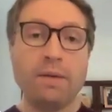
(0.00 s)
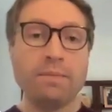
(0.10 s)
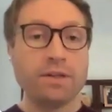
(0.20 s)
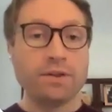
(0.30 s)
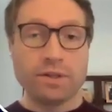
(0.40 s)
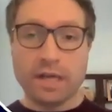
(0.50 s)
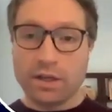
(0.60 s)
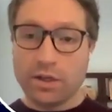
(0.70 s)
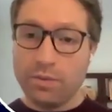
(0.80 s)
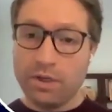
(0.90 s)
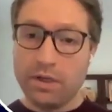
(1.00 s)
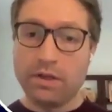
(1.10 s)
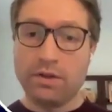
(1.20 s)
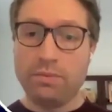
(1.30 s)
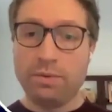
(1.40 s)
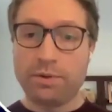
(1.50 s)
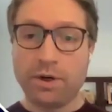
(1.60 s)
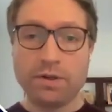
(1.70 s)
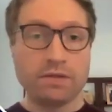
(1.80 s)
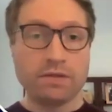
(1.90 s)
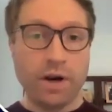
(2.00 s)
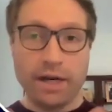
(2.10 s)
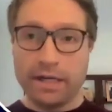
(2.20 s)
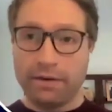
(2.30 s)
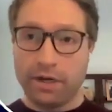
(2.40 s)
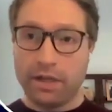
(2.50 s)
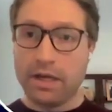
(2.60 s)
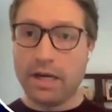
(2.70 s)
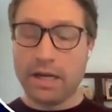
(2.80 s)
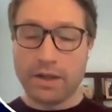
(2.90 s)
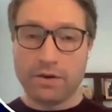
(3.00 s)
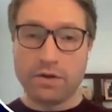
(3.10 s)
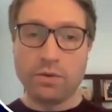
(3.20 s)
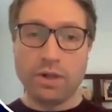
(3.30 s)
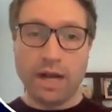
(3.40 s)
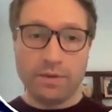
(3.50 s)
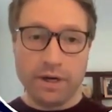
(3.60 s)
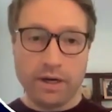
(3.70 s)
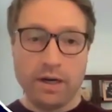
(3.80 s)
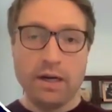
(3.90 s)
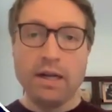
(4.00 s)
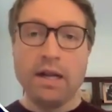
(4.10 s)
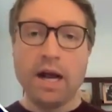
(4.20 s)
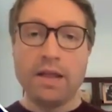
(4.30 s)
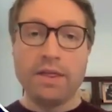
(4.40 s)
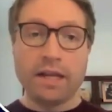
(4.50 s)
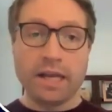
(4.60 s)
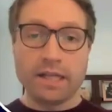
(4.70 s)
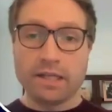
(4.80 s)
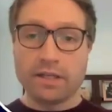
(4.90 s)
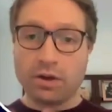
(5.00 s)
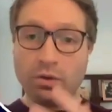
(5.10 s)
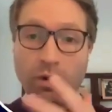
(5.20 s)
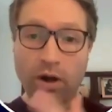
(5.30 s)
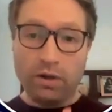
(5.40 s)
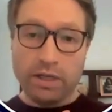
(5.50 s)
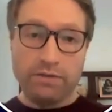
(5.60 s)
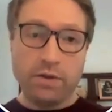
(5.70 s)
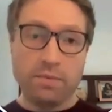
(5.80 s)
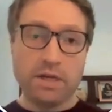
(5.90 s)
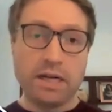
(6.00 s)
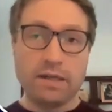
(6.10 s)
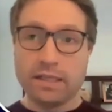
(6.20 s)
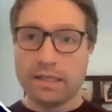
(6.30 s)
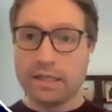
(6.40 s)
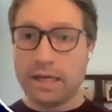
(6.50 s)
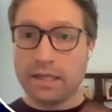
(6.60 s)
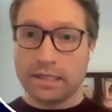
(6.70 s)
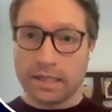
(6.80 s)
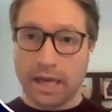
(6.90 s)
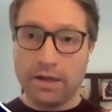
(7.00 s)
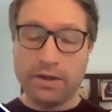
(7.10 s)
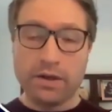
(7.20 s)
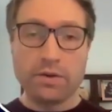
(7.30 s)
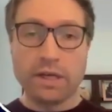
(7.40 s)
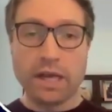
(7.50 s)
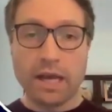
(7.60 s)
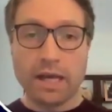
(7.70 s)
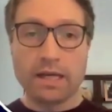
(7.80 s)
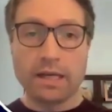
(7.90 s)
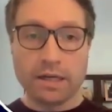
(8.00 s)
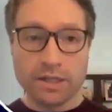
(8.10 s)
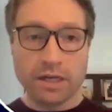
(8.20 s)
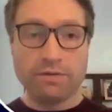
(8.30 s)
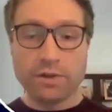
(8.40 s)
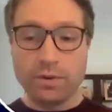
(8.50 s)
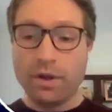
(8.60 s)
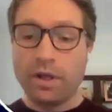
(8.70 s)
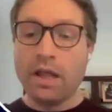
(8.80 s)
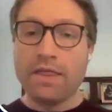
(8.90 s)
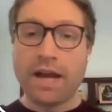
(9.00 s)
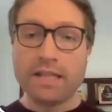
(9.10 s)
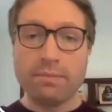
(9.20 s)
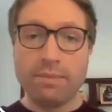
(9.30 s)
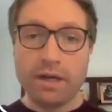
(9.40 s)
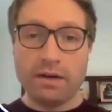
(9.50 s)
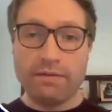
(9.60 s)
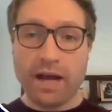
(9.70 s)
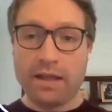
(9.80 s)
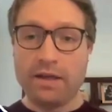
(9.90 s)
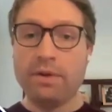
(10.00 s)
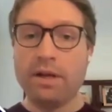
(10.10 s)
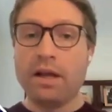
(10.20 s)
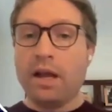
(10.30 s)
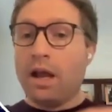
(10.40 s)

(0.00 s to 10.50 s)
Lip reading: And so it's that human in the loop approach. It's very different than any other tool out there that gets us the quality of human analysis at the scale that only AI can achieve. So that's a bit on Fathom.